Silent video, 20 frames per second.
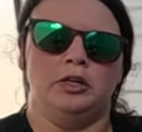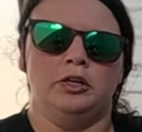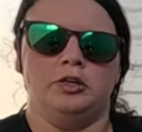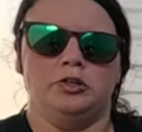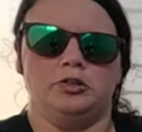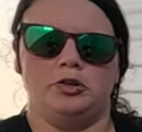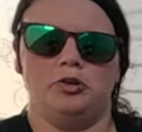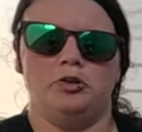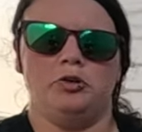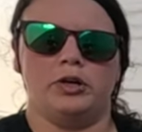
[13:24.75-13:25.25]

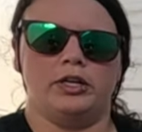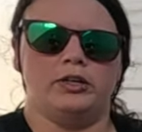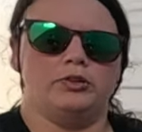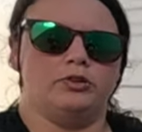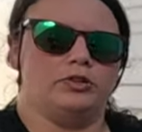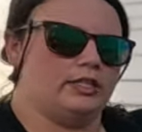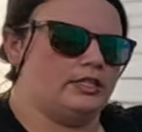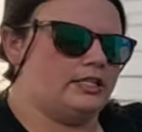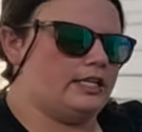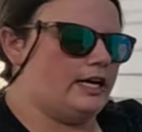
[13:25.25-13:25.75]
So you can
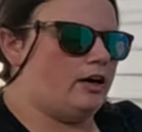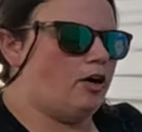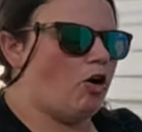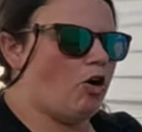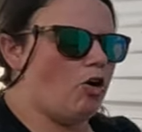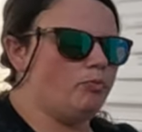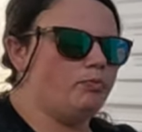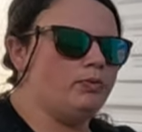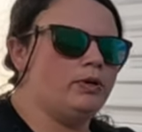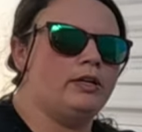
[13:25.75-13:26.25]
do this at
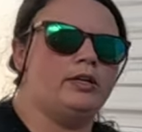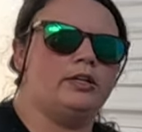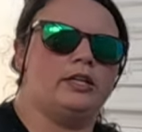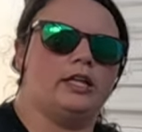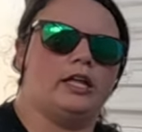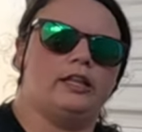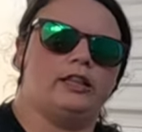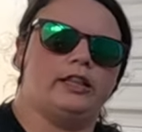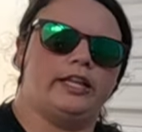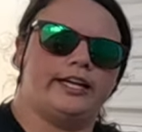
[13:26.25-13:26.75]
home.
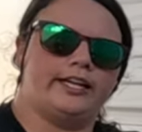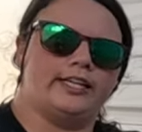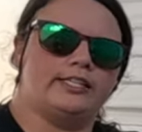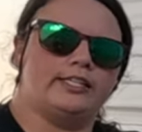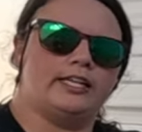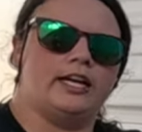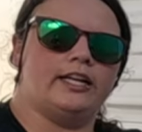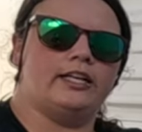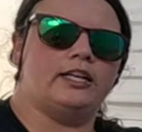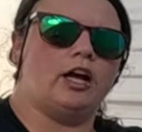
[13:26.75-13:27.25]
Like I
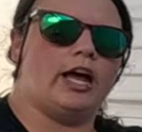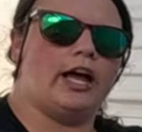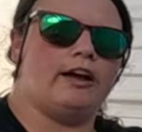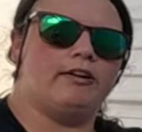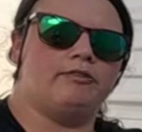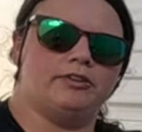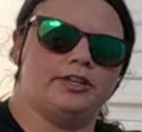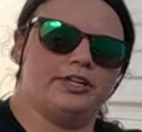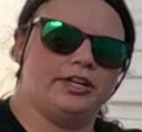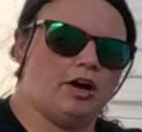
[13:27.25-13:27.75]
said,
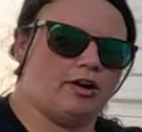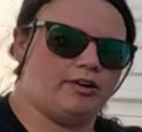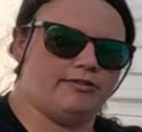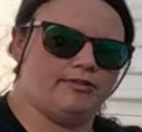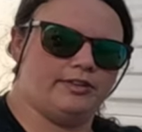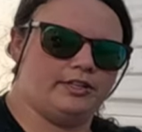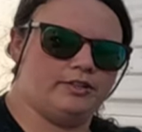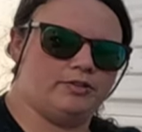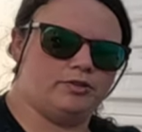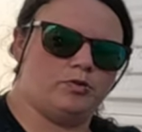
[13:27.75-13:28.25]
every
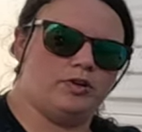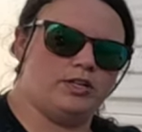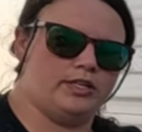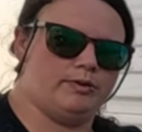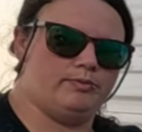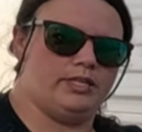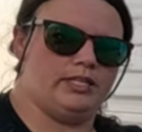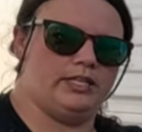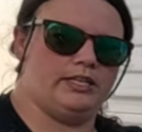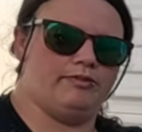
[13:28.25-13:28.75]
RV is going to
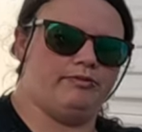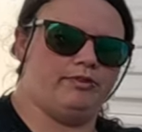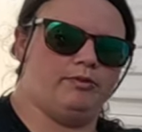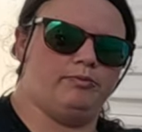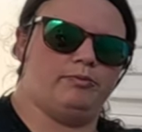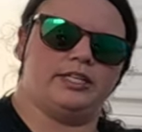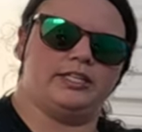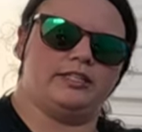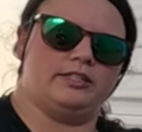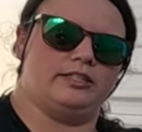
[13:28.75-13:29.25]
be
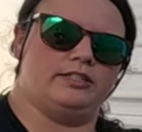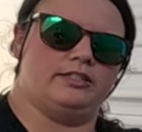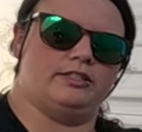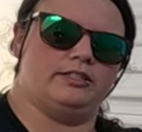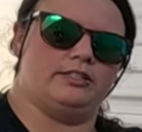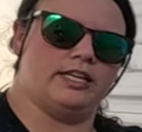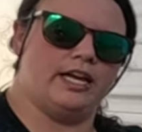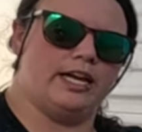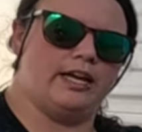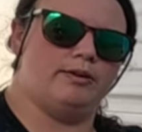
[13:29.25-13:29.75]
different, but it's the
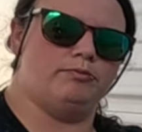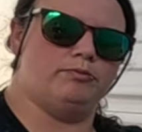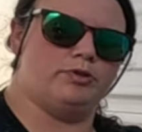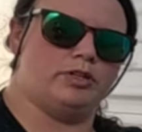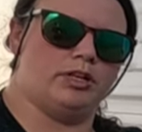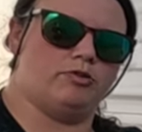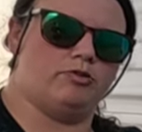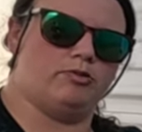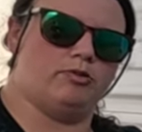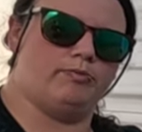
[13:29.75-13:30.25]
same
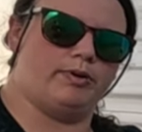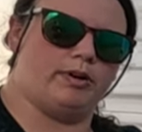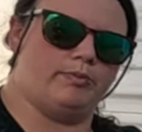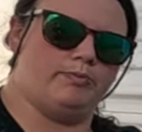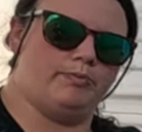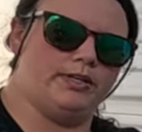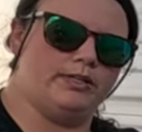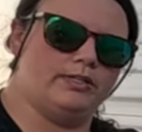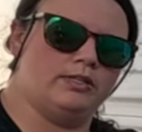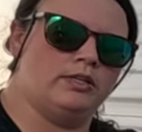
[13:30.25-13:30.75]
general
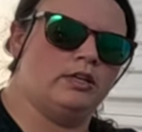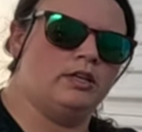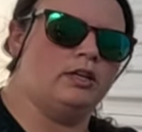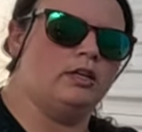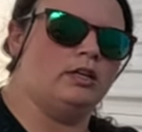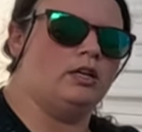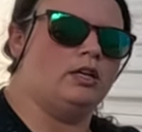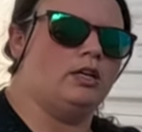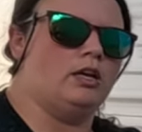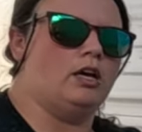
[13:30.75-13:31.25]
purpose
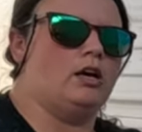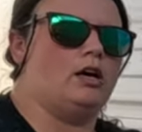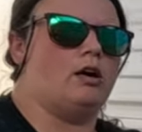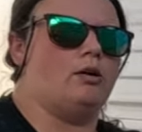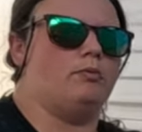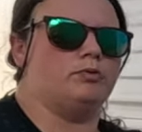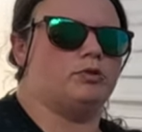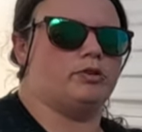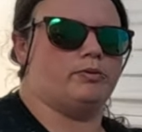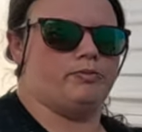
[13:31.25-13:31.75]

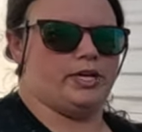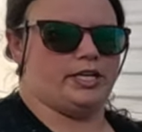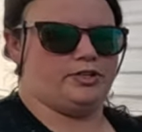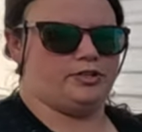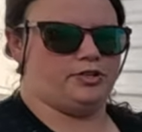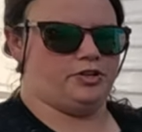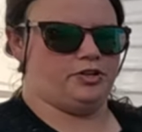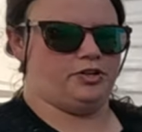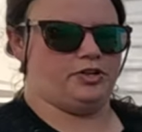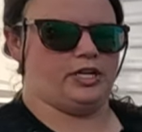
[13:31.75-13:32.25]
um, to make
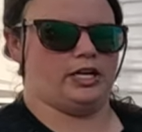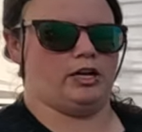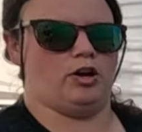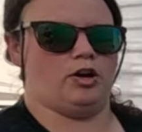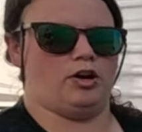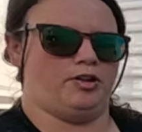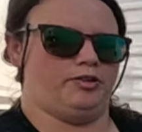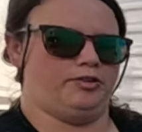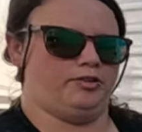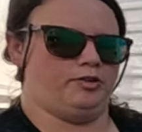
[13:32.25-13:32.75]
sure you get
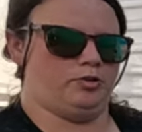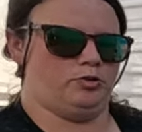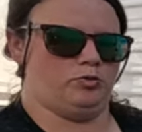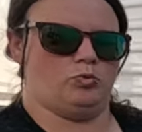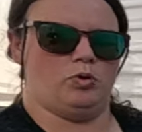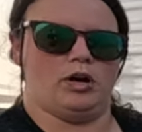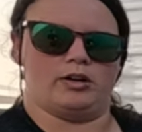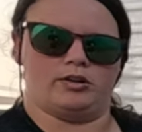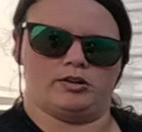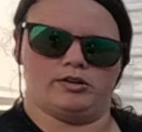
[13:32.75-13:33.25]
all those
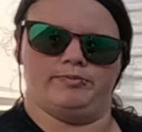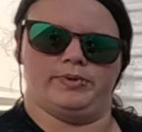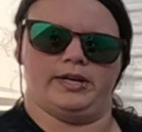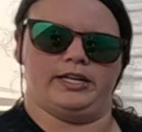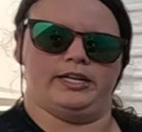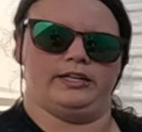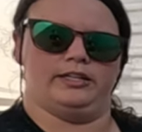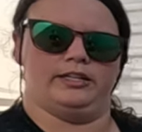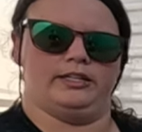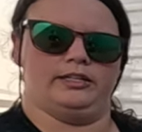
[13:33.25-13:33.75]
water
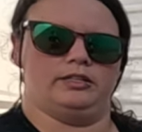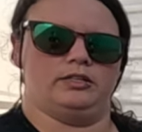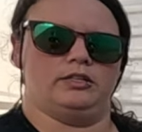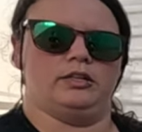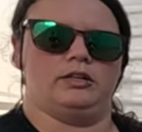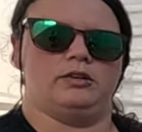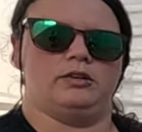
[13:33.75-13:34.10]
amenities